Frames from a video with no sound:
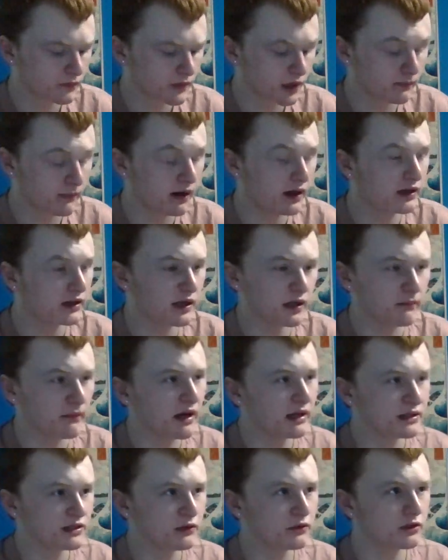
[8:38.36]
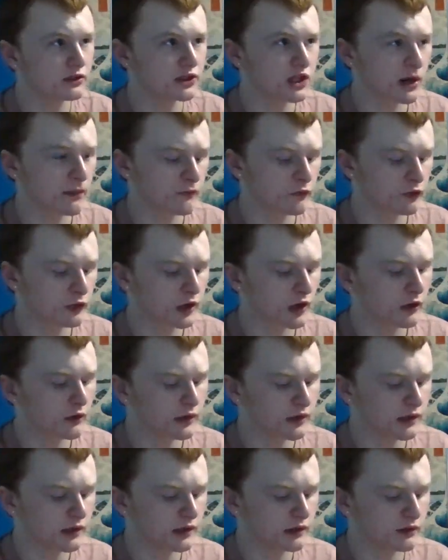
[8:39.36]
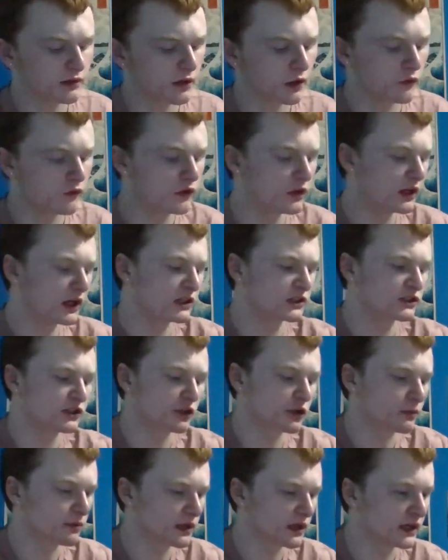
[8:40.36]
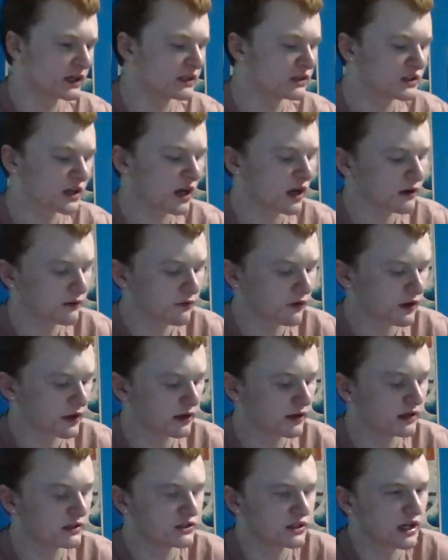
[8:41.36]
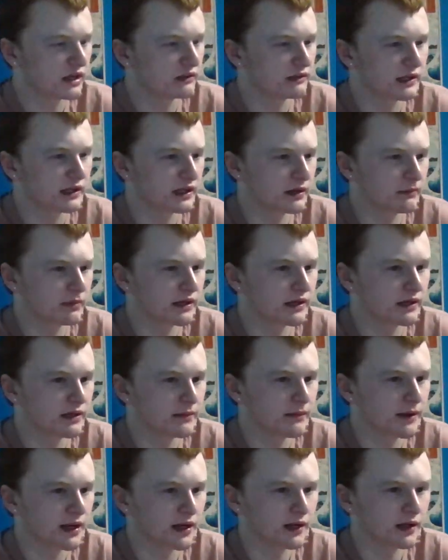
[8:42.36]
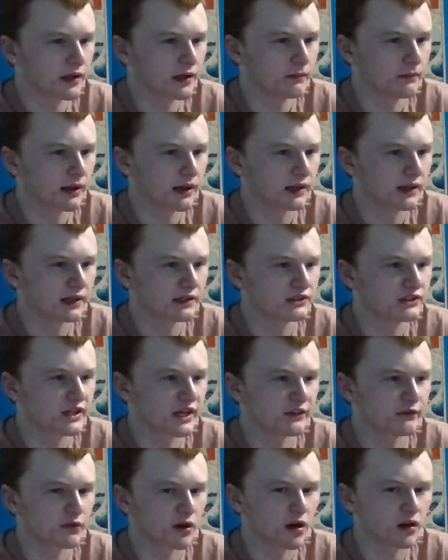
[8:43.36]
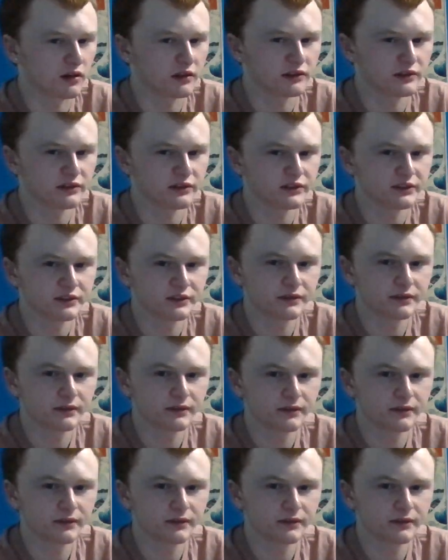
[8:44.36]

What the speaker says: He might do the job for Cody over the next year, but like he's not getting pinned at Mania by like Seth Rollins.